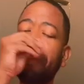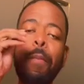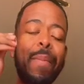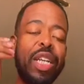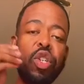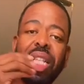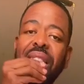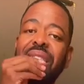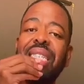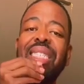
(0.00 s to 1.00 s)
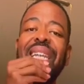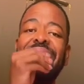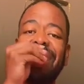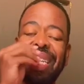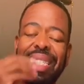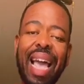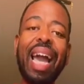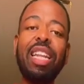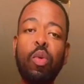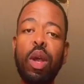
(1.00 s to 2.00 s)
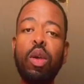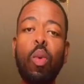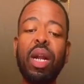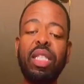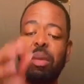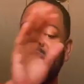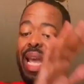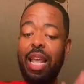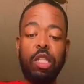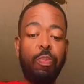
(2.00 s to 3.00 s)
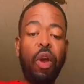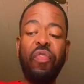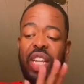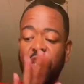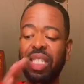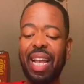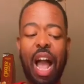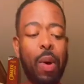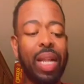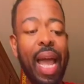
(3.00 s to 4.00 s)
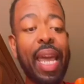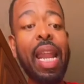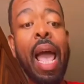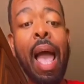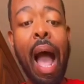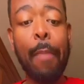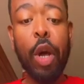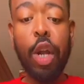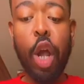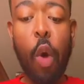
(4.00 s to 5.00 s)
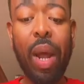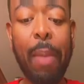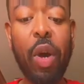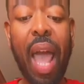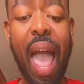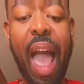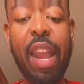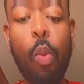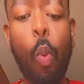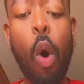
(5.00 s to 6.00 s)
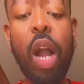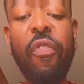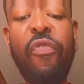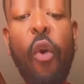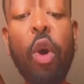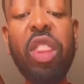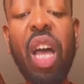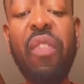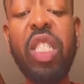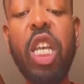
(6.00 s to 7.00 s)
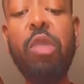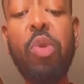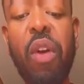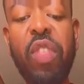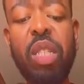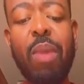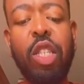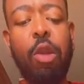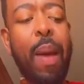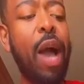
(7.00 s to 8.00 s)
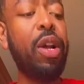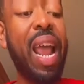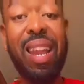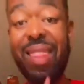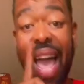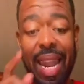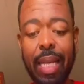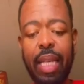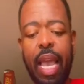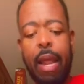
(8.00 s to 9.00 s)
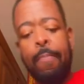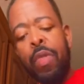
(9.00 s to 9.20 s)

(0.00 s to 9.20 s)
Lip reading: Make sure that the seasoning is exactly where you want it to be. It is perfect, just like how I like it. I'm going to go in, I'm going to add in 1/4 of a teaspoon of this mustard powder, and that is it.